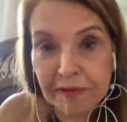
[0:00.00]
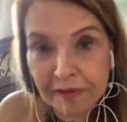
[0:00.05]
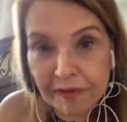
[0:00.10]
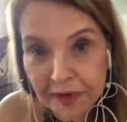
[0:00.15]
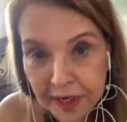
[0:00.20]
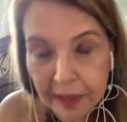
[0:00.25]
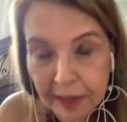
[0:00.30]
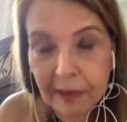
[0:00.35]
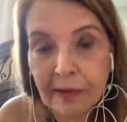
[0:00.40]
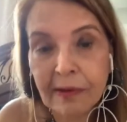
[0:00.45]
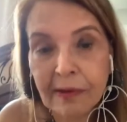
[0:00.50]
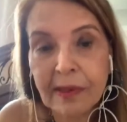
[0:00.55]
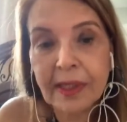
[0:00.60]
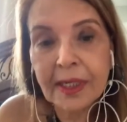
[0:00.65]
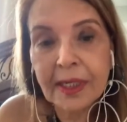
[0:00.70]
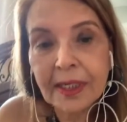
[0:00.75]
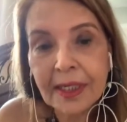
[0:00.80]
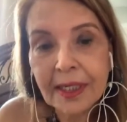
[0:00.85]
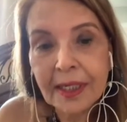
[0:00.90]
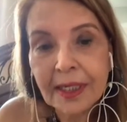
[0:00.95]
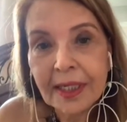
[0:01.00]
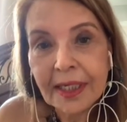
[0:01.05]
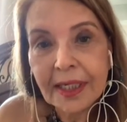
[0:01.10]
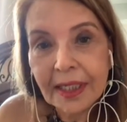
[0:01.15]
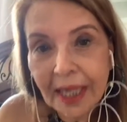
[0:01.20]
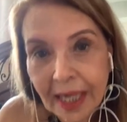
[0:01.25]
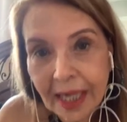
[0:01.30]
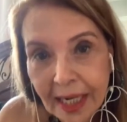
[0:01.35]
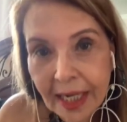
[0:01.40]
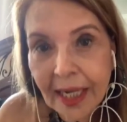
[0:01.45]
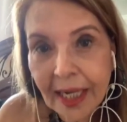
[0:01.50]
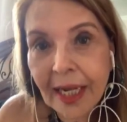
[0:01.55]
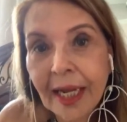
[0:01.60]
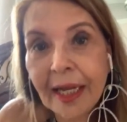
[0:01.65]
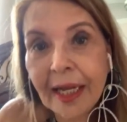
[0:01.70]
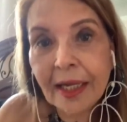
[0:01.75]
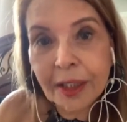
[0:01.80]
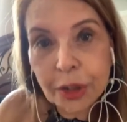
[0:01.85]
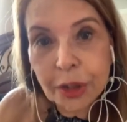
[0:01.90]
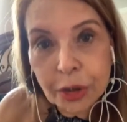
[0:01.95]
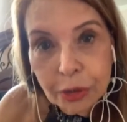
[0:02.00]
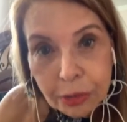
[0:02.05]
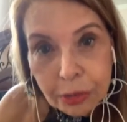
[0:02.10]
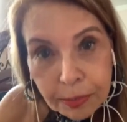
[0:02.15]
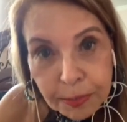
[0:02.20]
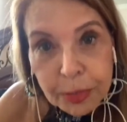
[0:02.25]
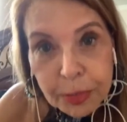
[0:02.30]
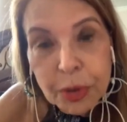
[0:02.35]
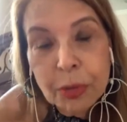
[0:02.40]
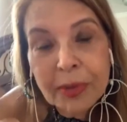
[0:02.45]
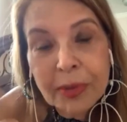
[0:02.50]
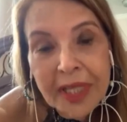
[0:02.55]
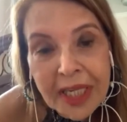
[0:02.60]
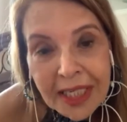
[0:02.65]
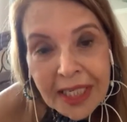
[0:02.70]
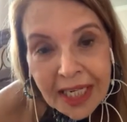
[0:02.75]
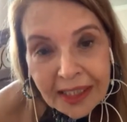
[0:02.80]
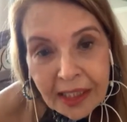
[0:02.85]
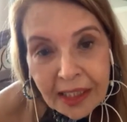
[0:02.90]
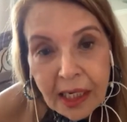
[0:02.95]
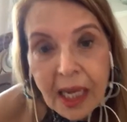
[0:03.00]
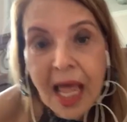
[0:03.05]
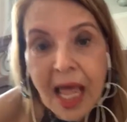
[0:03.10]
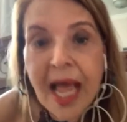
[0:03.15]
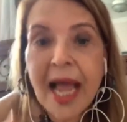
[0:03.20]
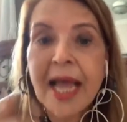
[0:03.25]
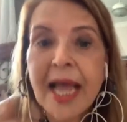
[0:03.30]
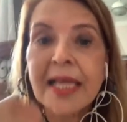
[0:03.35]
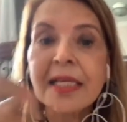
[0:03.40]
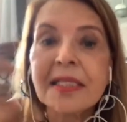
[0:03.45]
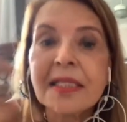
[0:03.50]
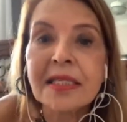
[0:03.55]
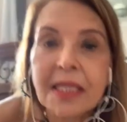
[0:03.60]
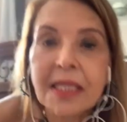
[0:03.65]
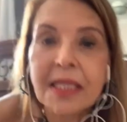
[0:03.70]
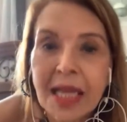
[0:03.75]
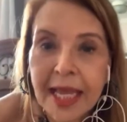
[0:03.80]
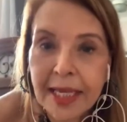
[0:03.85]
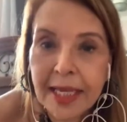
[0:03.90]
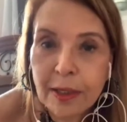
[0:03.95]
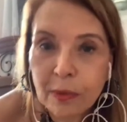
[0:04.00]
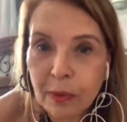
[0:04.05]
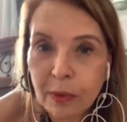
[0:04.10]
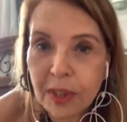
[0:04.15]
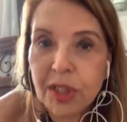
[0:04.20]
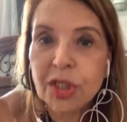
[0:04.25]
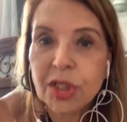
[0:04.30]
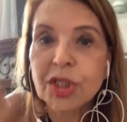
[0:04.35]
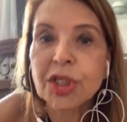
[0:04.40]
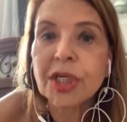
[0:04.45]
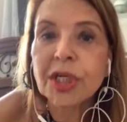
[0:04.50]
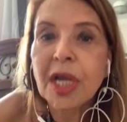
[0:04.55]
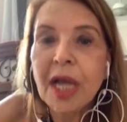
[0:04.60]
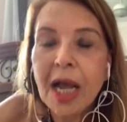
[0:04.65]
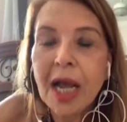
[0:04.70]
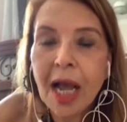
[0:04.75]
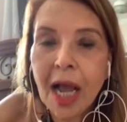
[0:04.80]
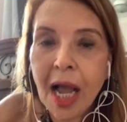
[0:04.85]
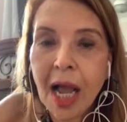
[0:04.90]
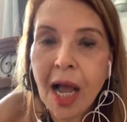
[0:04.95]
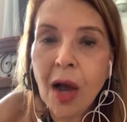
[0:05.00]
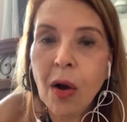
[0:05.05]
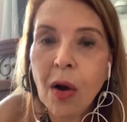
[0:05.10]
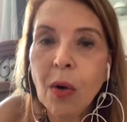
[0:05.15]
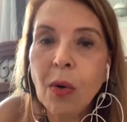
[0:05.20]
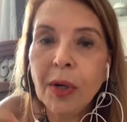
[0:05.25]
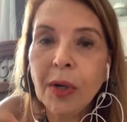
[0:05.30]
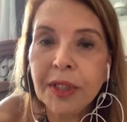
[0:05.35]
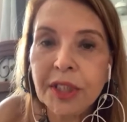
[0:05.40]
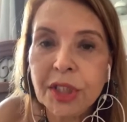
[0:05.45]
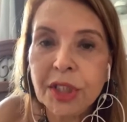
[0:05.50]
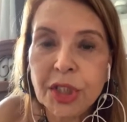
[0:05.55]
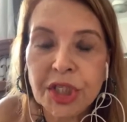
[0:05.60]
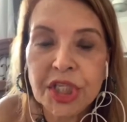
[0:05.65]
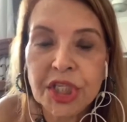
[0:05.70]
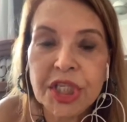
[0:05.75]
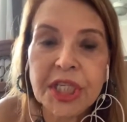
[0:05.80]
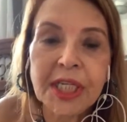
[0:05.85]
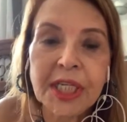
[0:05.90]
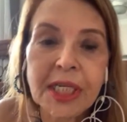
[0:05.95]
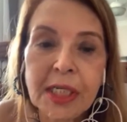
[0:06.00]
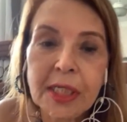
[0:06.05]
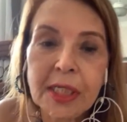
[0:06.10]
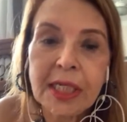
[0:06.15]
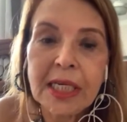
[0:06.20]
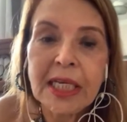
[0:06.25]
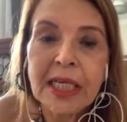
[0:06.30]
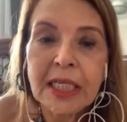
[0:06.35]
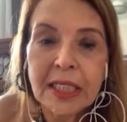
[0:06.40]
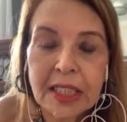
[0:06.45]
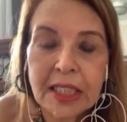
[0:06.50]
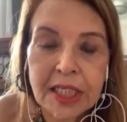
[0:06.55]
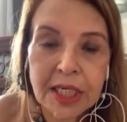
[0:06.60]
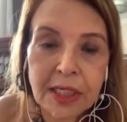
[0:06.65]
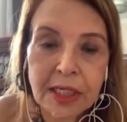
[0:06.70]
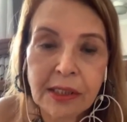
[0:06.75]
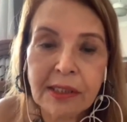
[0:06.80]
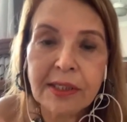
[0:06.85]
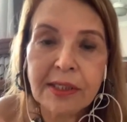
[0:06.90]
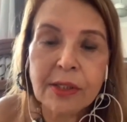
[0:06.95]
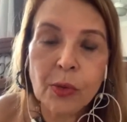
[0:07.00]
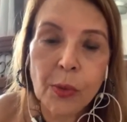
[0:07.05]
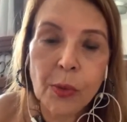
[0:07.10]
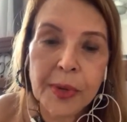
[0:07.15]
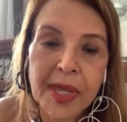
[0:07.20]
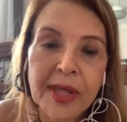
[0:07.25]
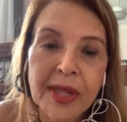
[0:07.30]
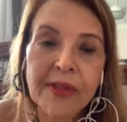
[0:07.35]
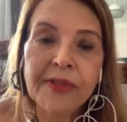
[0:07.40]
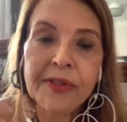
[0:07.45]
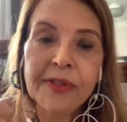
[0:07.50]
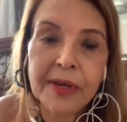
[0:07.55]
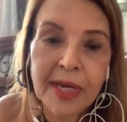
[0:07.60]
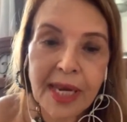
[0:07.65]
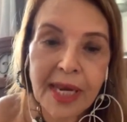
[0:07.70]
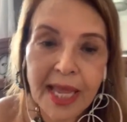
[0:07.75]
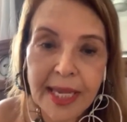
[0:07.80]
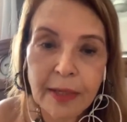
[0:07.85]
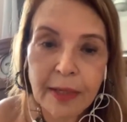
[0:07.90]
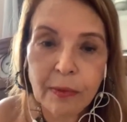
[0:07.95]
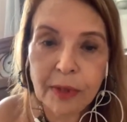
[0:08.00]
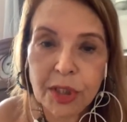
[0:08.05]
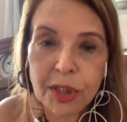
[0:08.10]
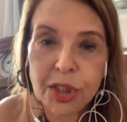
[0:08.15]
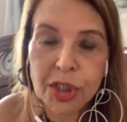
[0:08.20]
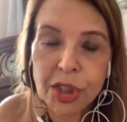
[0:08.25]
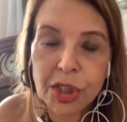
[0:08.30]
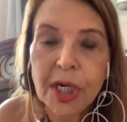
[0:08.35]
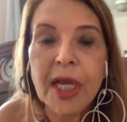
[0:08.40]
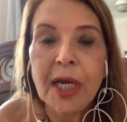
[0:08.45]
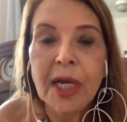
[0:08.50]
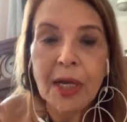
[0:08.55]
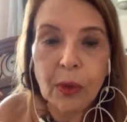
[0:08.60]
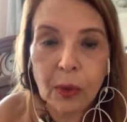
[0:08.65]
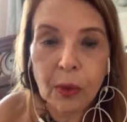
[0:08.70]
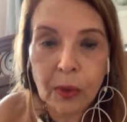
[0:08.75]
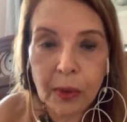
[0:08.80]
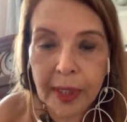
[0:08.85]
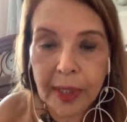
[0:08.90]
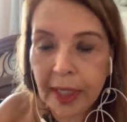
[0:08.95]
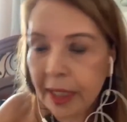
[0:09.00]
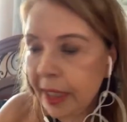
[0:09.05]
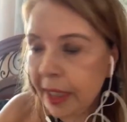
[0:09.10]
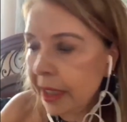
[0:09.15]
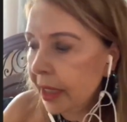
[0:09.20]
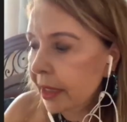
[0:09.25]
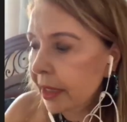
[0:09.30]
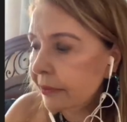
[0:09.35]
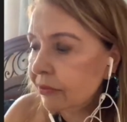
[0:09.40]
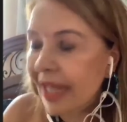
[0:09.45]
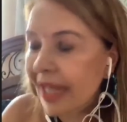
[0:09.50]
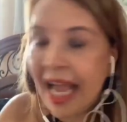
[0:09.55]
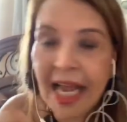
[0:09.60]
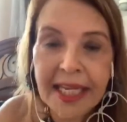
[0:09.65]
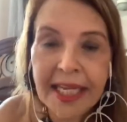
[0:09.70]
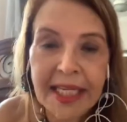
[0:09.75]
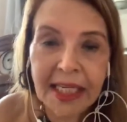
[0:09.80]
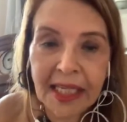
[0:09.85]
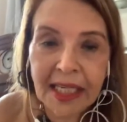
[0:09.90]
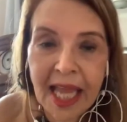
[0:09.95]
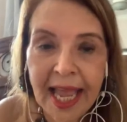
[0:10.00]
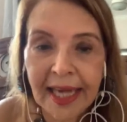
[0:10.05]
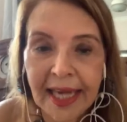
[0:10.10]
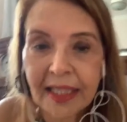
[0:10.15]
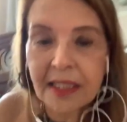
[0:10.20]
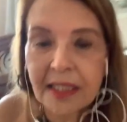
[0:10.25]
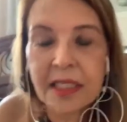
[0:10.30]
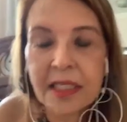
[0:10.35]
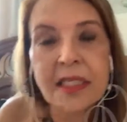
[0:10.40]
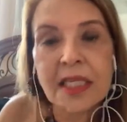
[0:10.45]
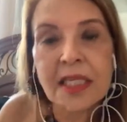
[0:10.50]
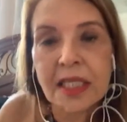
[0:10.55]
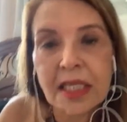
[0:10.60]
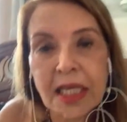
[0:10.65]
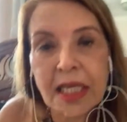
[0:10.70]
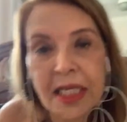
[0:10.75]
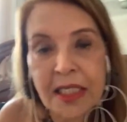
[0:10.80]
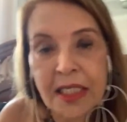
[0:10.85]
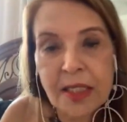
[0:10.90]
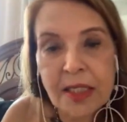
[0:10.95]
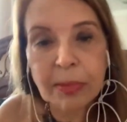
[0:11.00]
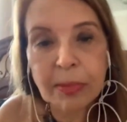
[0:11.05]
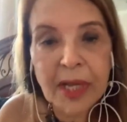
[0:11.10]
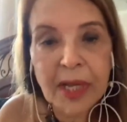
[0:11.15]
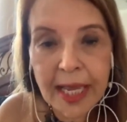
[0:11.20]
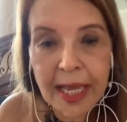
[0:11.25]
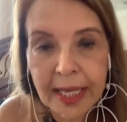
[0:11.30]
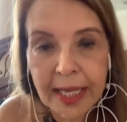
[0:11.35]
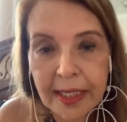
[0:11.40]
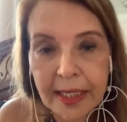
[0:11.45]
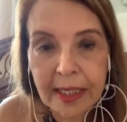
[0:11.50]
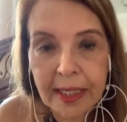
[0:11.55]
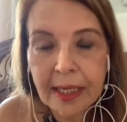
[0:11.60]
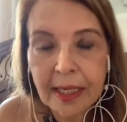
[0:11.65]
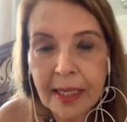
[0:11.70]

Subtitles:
Friel, you can analyze language, how he deals with language or dialects in his play.